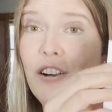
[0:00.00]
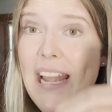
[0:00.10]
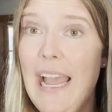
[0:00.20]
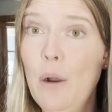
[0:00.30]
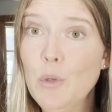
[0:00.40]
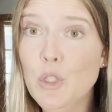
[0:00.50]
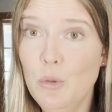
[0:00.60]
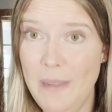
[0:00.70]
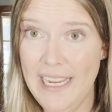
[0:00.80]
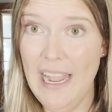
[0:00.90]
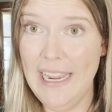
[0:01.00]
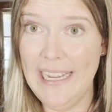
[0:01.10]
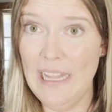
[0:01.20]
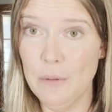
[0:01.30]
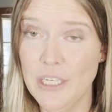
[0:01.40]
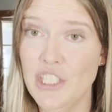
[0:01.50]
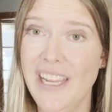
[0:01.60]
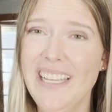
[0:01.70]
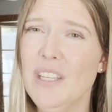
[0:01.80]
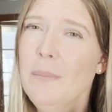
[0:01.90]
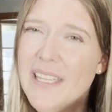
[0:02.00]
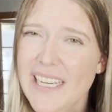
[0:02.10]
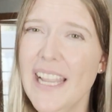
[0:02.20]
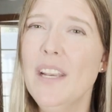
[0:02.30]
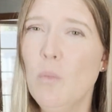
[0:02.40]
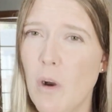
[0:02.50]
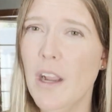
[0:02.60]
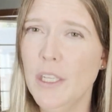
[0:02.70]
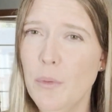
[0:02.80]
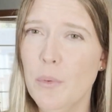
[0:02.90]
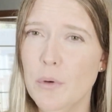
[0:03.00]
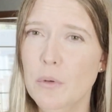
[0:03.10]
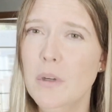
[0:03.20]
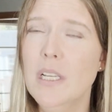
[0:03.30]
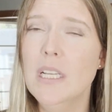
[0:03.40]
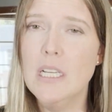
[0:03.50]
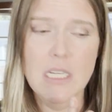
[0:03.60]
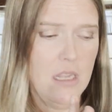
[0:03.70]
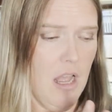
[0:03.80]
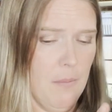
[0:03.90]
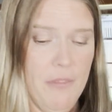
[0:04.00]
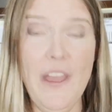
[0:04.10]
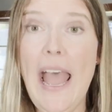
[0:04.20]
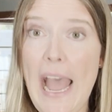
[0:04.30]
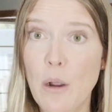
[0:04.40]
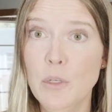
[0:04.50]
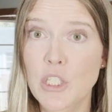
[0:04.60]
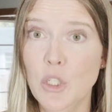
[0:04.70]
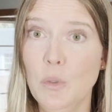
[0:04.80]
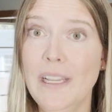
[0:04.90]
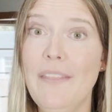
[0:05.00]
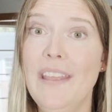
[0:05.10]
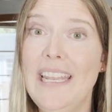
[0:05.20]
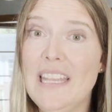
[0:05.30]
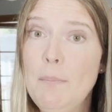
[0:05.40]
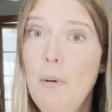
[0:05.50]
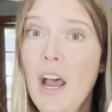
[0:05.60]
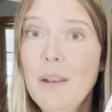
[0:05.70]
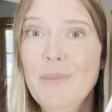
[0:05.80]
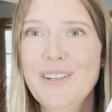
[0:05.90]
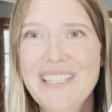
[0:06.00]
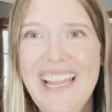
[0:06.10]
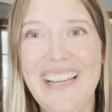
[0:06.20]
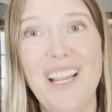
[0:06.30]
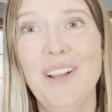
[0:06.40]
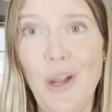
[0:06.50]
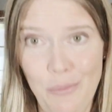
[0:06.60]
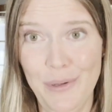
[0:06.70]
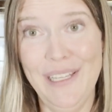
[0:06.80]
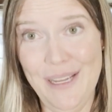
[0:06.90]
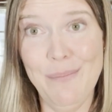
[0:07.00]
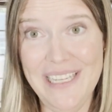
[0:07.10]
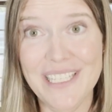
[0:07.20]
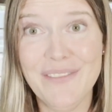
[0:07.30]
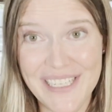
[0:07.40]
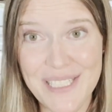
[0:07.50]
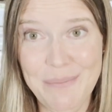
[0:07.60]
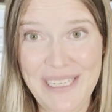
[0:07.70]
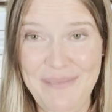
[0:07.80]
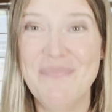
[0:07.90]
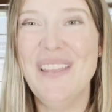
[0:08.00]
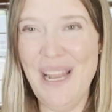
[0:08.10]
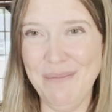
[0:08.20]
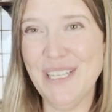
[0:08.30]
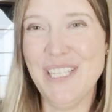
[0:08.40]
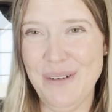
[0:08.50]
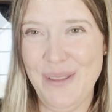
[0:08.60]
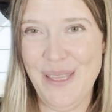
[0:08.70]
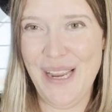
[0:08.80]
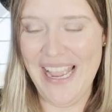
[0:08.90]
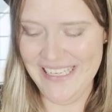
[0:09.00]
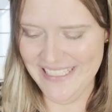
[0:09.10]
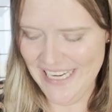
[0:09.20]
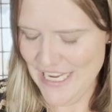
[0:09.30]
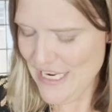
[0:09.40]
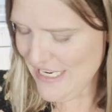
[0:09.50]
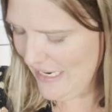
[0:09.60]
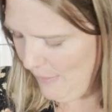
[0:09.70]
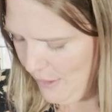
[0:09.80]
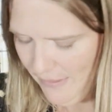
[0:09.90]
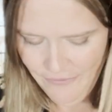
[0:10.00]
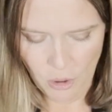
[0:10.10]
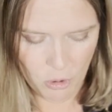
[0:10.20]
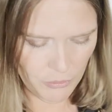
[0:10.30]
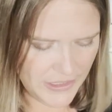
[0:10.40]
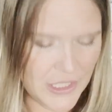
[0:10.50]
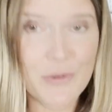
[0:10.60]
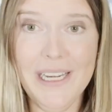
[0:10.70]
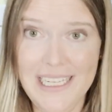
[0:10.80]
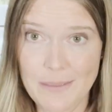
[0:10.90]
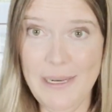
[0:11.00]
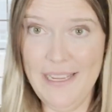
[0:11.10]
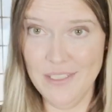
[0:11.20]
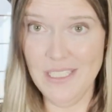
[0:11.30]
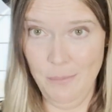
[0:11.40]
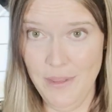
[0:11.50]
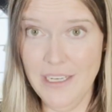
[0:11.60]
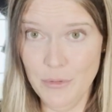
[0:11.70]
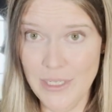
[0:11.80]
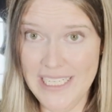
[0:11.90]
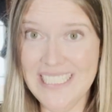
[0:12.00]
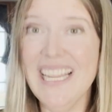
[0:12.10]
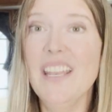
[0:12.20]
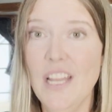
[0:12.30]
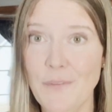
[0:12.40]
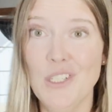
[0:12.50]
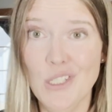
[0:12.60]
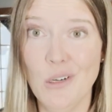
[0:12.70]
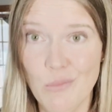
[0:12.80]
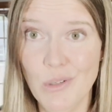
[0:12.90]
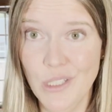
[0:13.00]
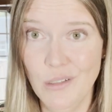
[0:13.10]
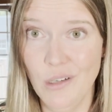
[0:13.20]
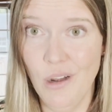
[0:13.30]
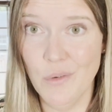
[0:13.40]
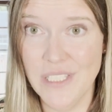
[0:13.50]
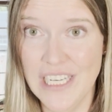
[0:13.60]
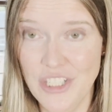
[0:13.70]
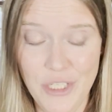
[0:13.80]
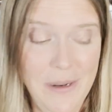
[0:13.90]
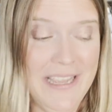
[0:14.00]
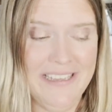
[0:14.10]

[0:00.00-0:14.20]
how to make high calorie shakes. So I'm going to kind of walk you through the how to, and then at the bottom there's like a really amazing recipe that I'm going to share with you guys. Now, I don't have all the ingredients, but I have some of the ingredients, enough to start a really good conversation.